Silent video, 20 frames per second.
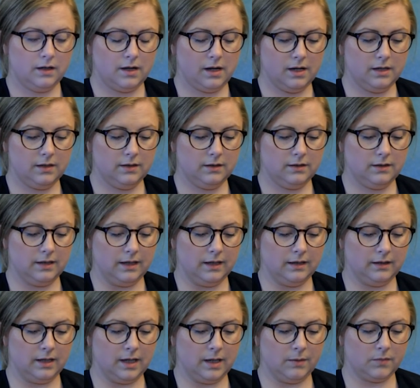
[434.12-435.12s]
And
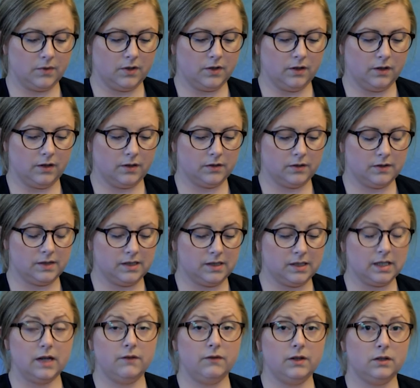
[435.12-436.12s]
then I'm gonna
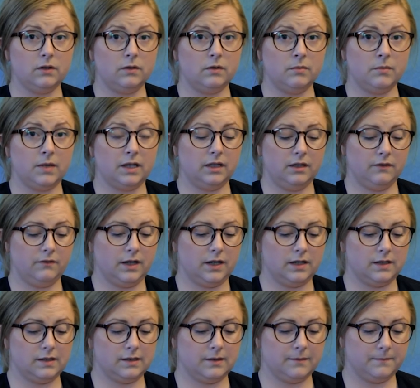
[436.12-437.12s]
save it to my
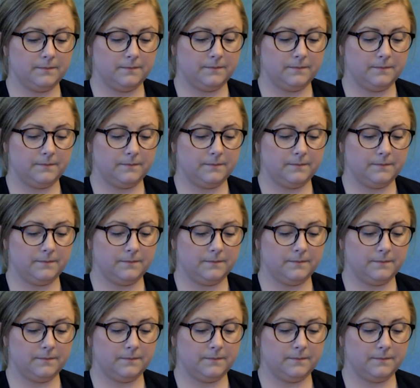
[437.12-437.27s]
device.